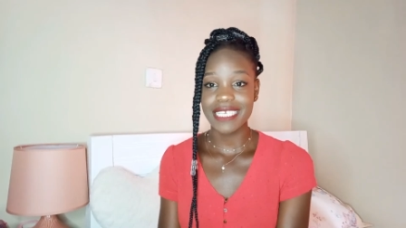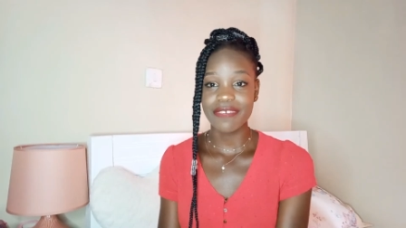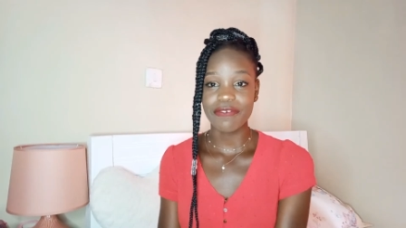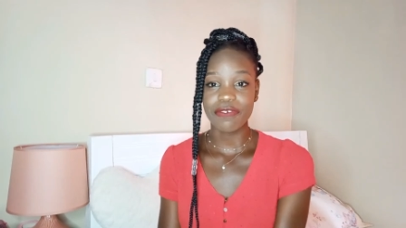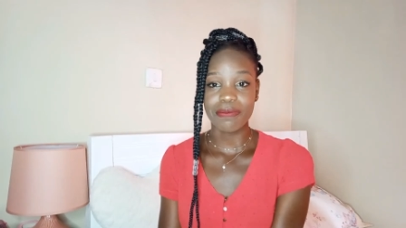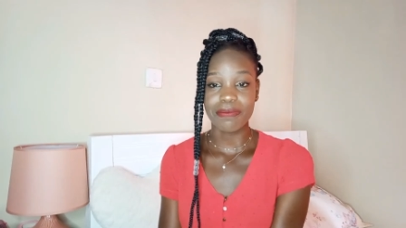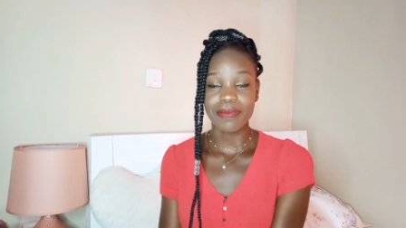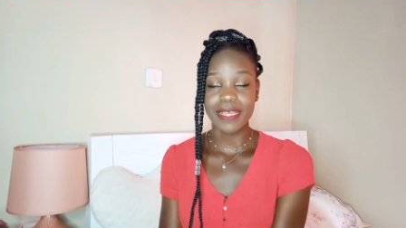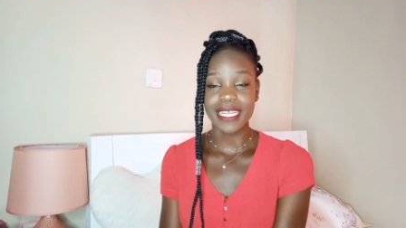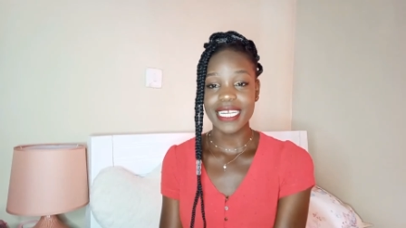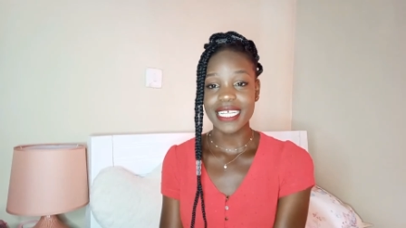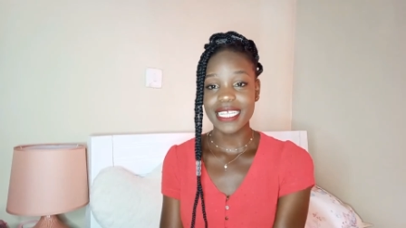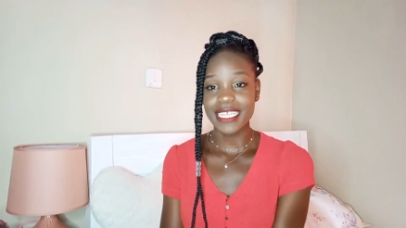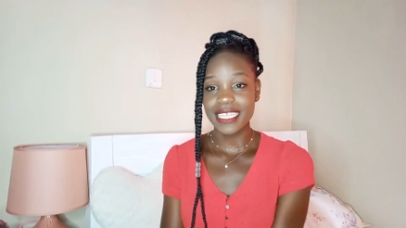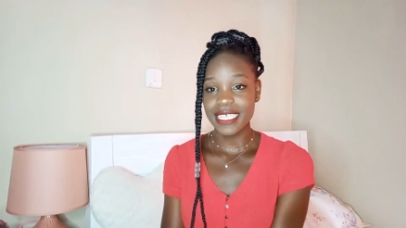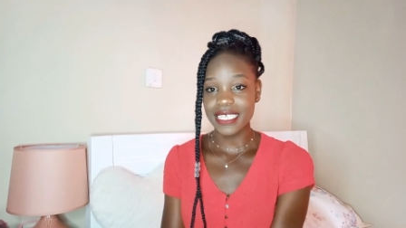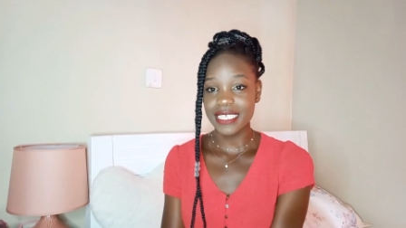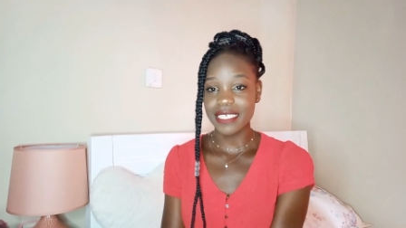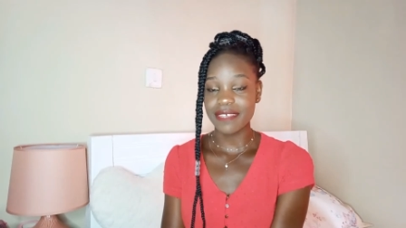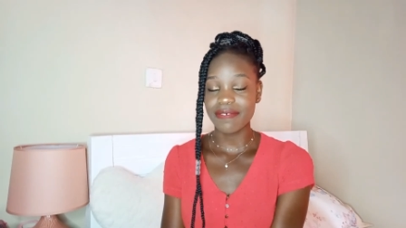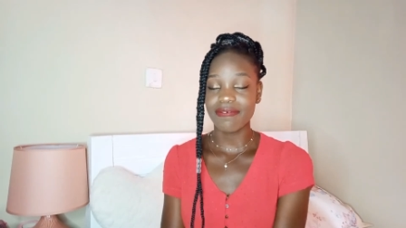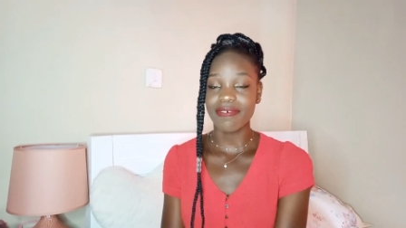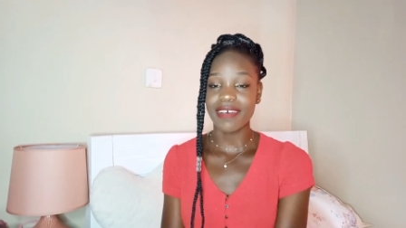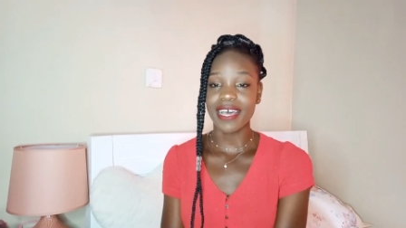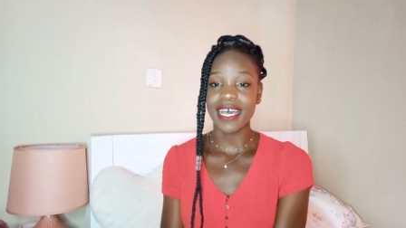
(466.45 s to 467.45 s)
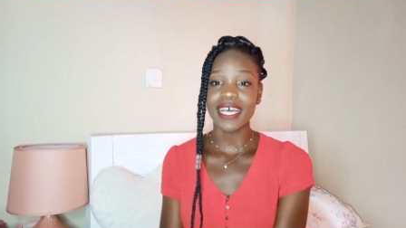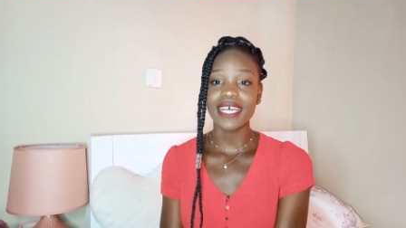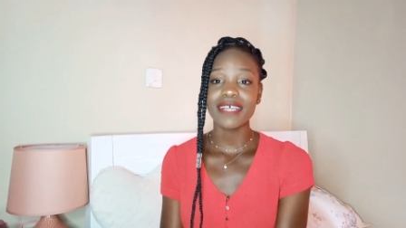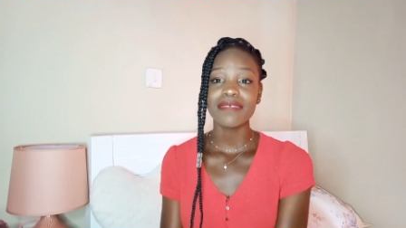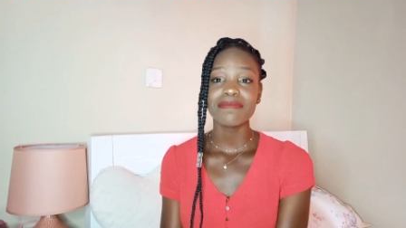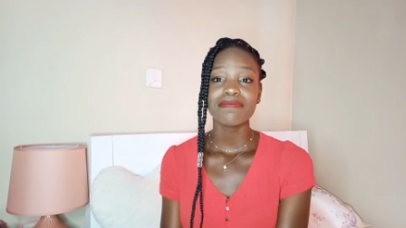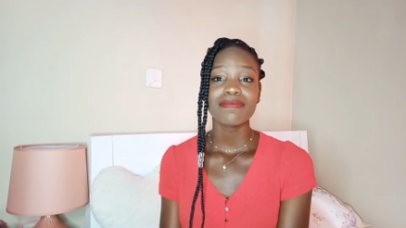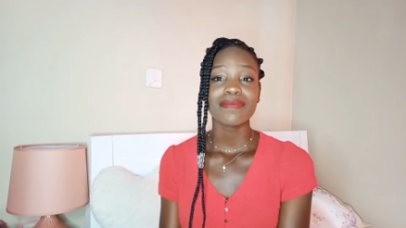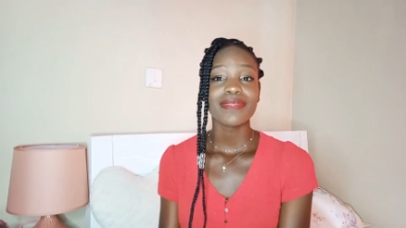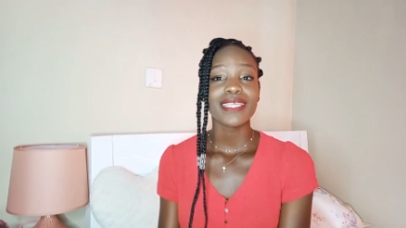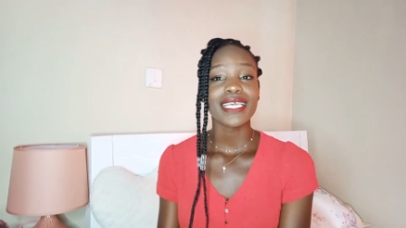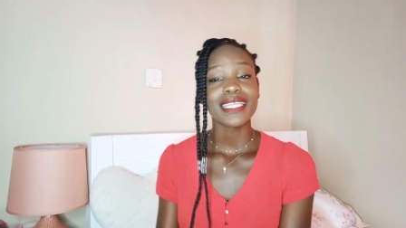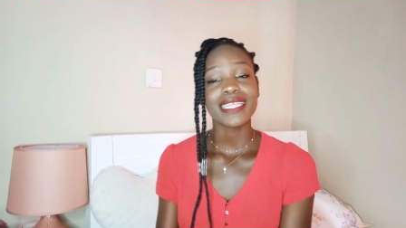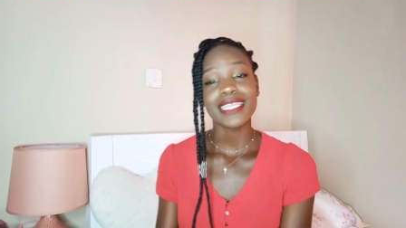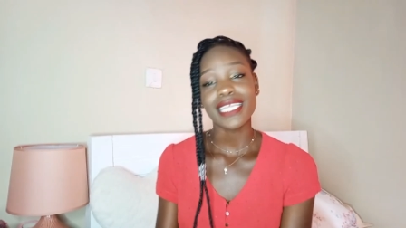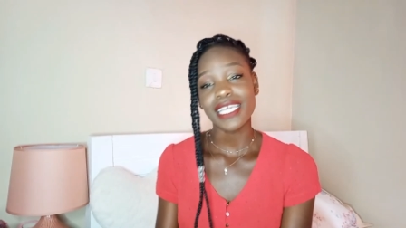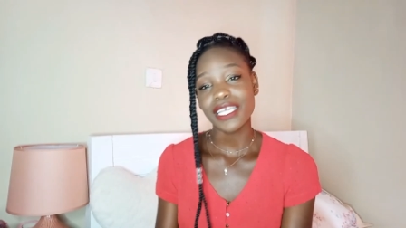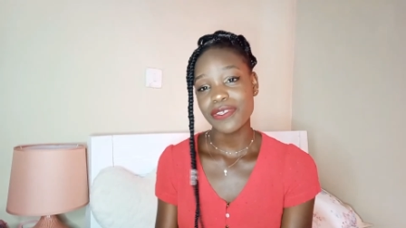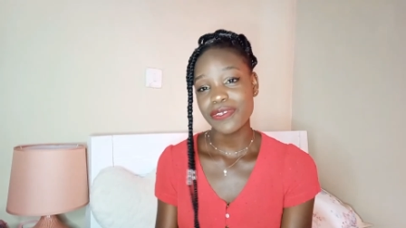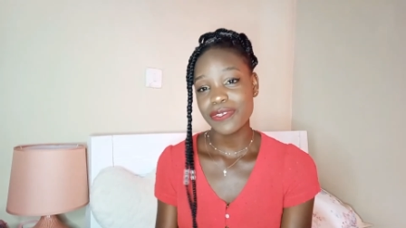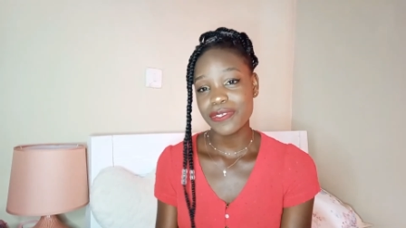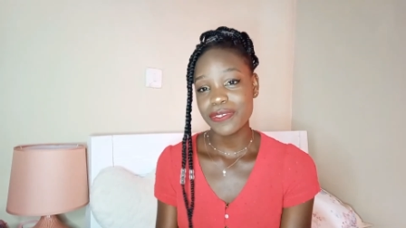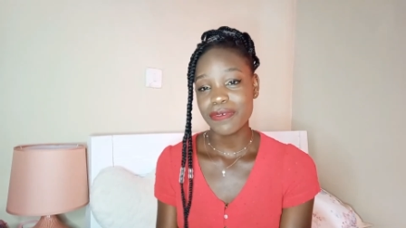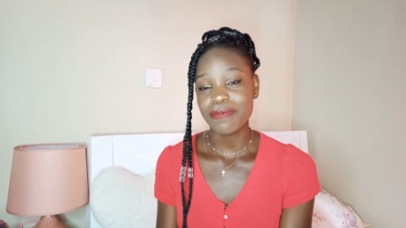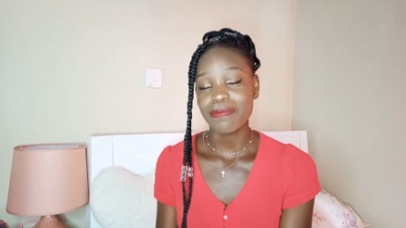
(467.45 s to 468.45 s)
If you made it this far,
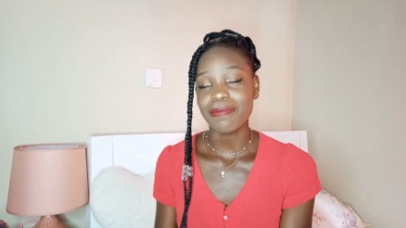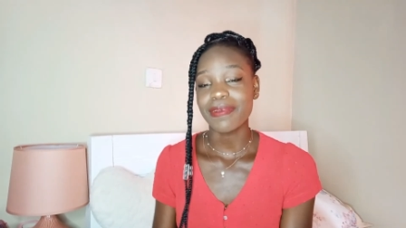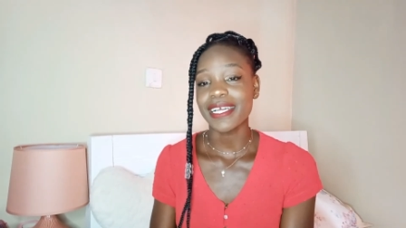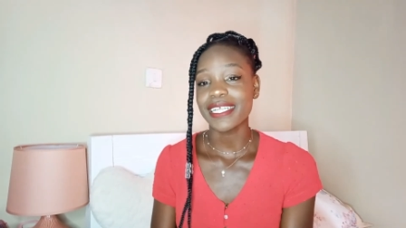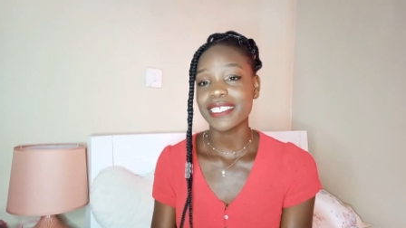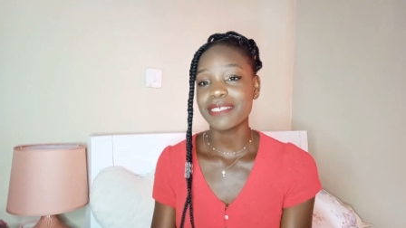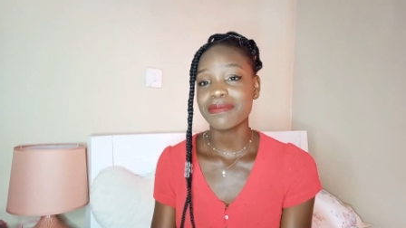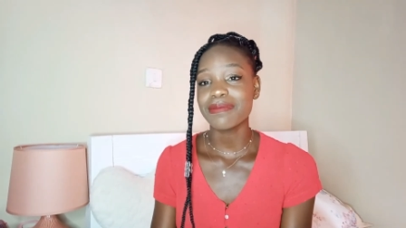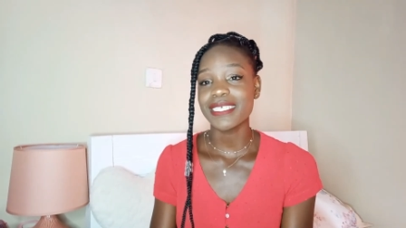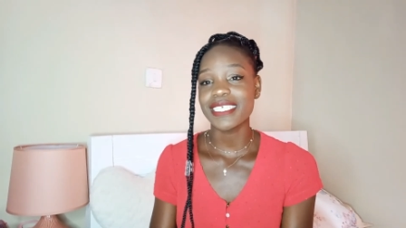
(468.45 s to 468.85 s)
thank you so much.